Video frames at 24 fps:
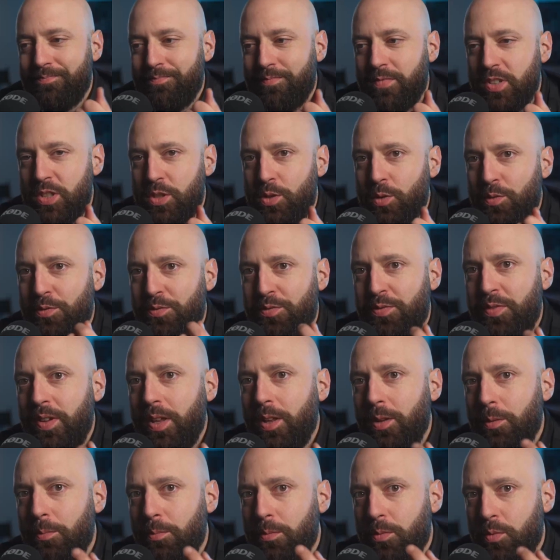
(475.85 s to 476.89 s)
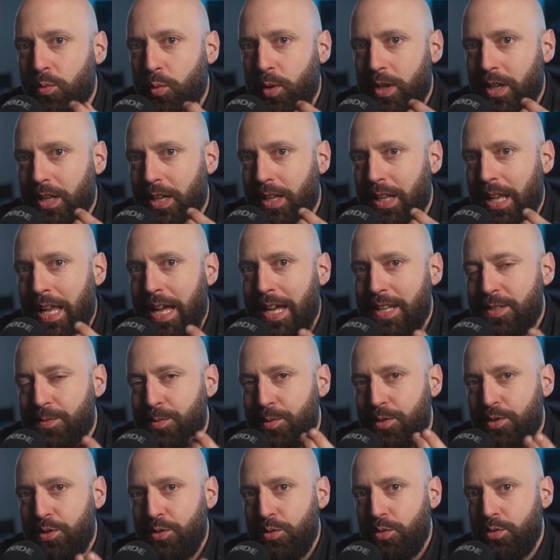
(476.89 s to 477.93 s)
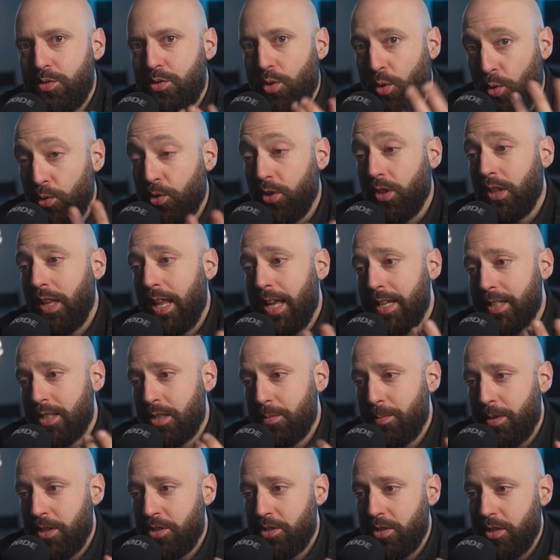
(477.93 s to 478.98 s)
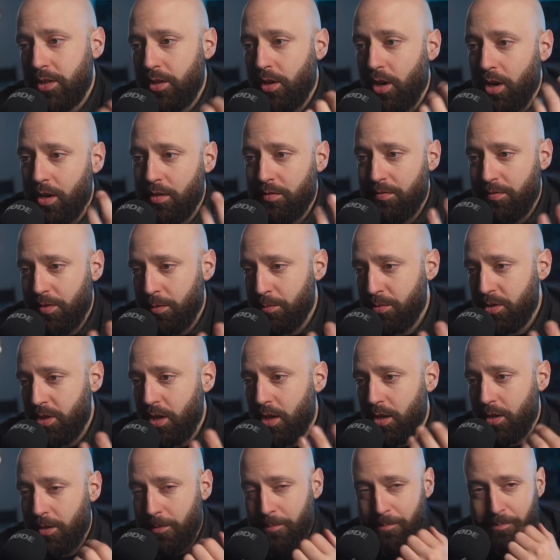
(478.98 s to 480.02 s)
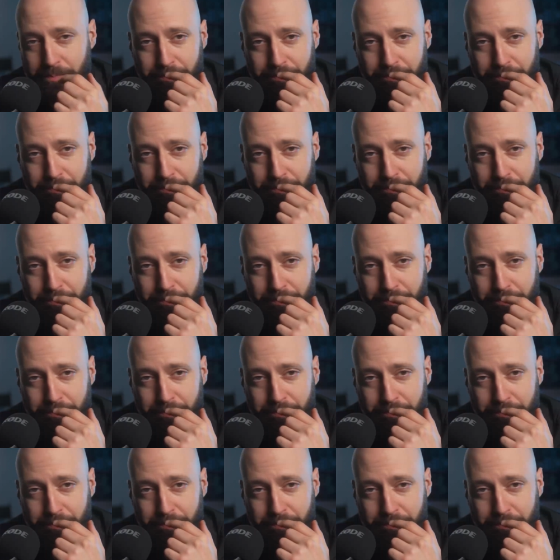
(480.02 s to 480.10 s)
So film, when glass was used, older glass, especially on film stock,